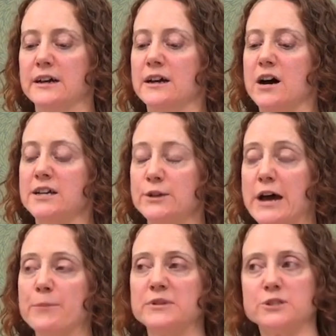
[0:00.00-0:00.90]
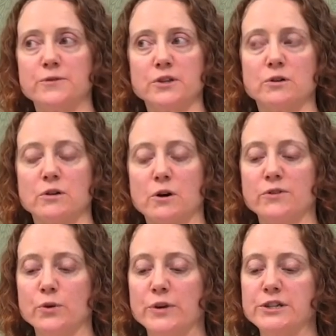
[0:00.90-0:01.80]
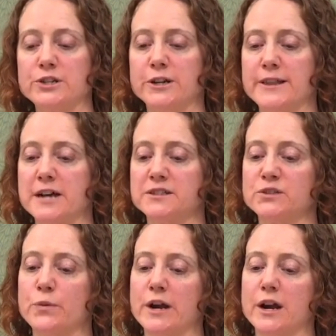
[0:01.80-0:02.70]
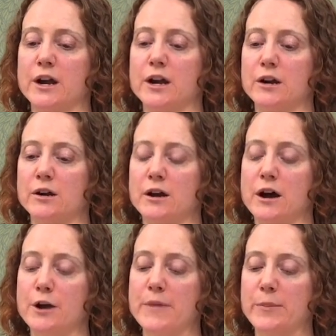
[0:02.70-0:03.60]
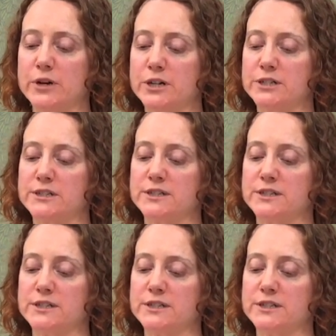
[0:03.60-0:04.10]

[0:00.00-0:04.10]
also happens over the winter, and that's where our members,